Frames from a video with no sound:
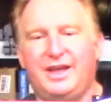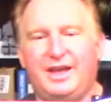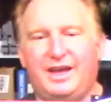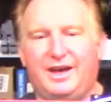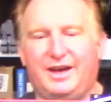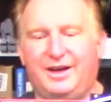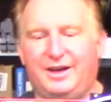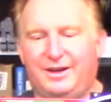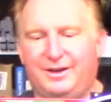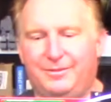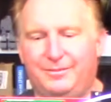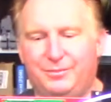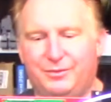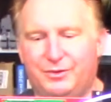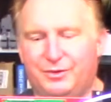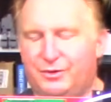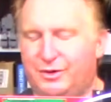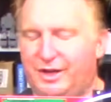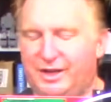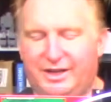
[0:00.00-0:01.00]
Uh,
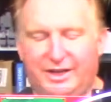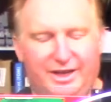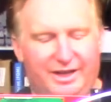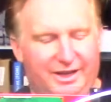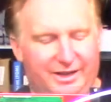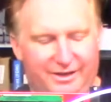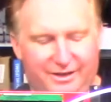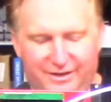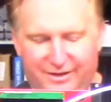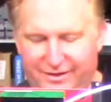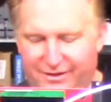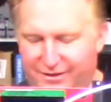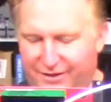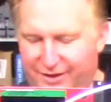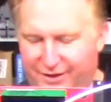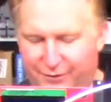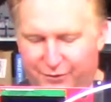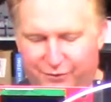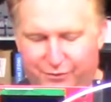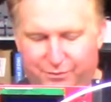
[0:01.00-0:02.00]
great guy.
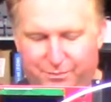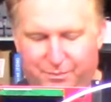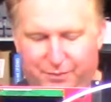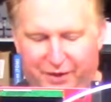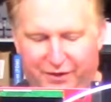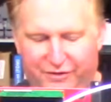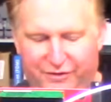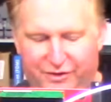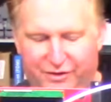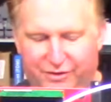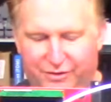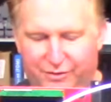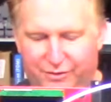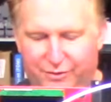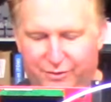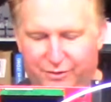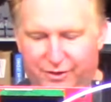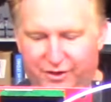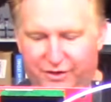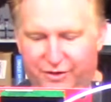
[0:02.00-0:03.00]
I was passing
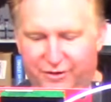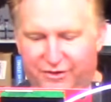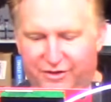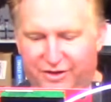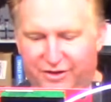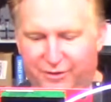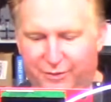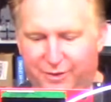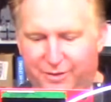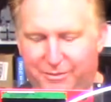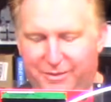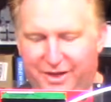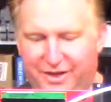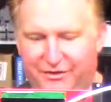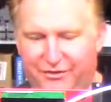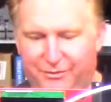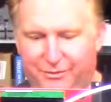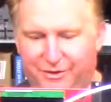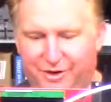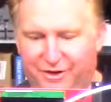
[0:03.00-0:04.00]
through uh, Utah on the way
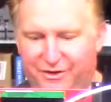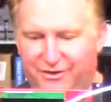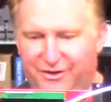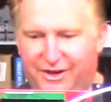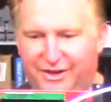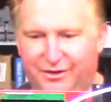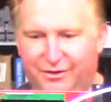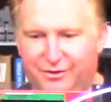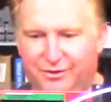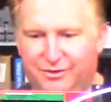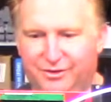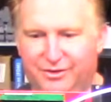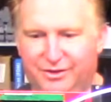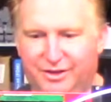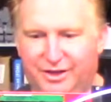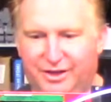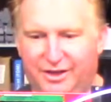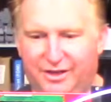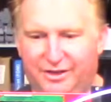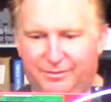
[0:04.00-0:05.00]
back from Colorado,
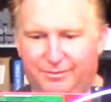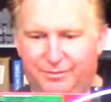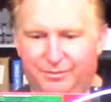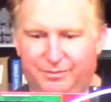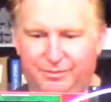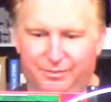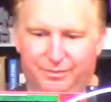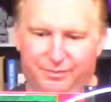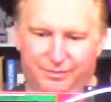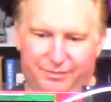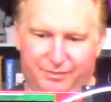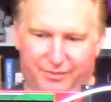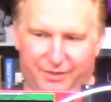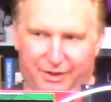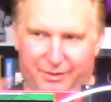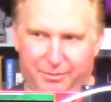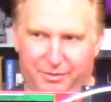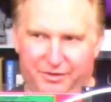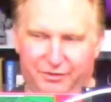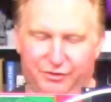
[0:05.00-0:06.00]
uh,
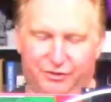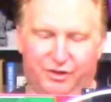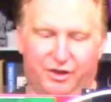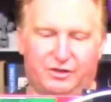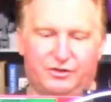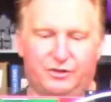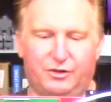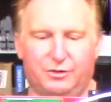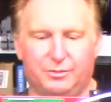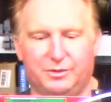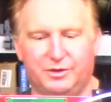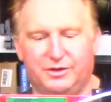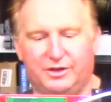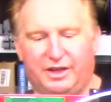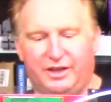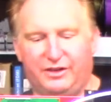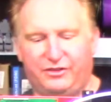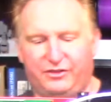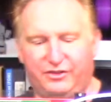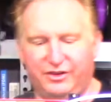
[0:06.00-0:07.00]
I believe it was October
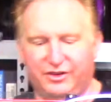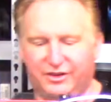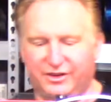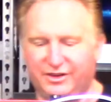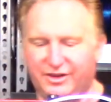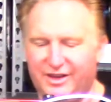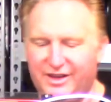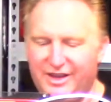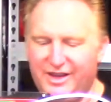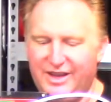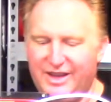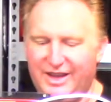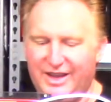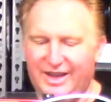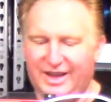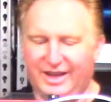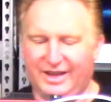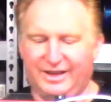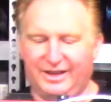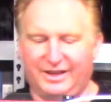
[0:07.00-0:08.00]
last year,
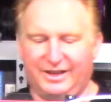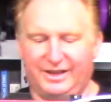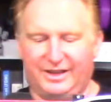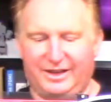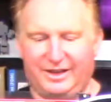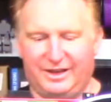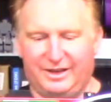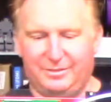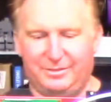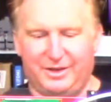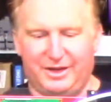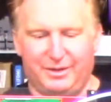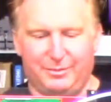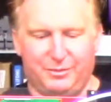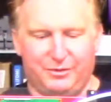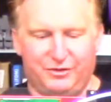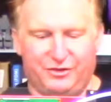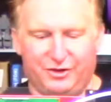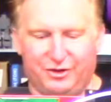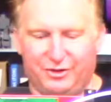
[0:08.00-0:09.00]
and I uh, met up
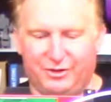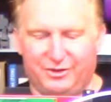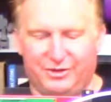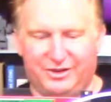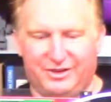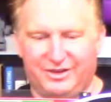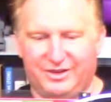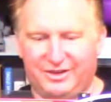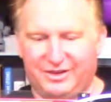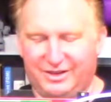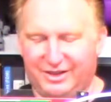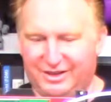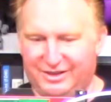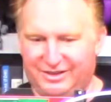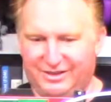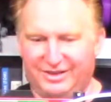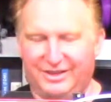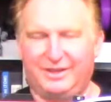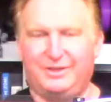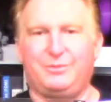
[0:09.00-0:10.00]
with Joe and got
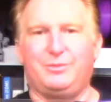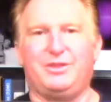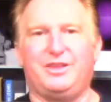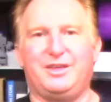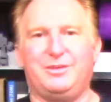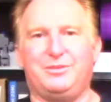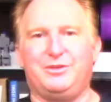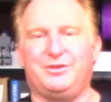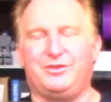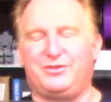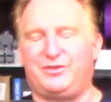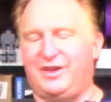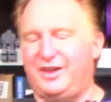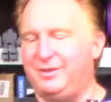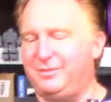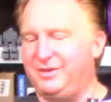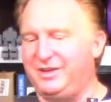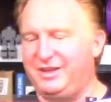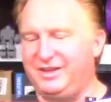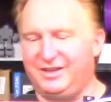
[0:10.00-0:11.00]
to eat with him and his
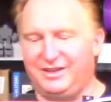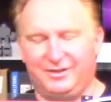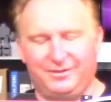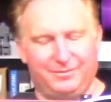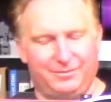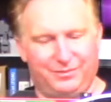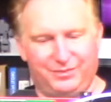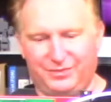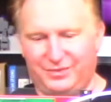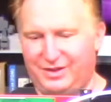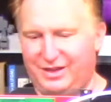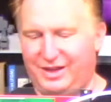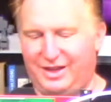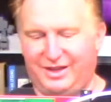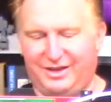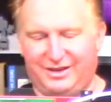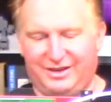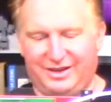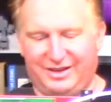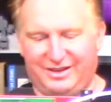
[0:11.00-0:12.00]
family and,
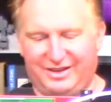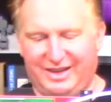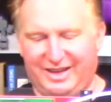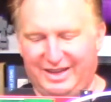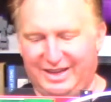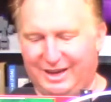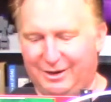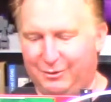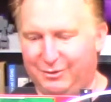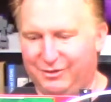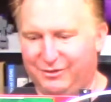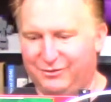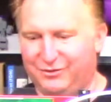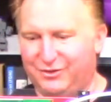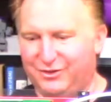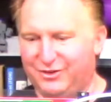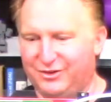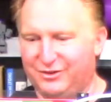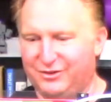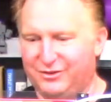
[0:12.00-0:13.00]
and got to hang out with him
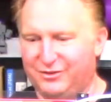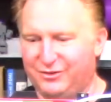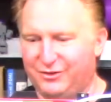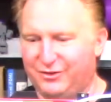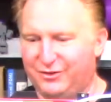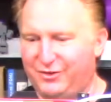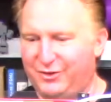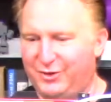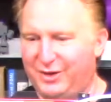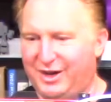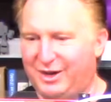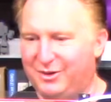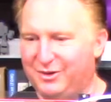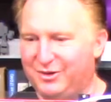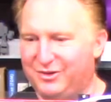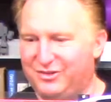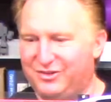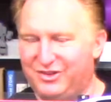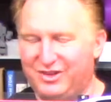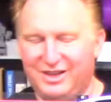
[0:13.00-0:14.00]
for, for a few
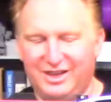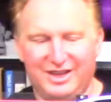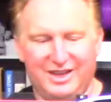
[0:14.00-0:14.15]
hours.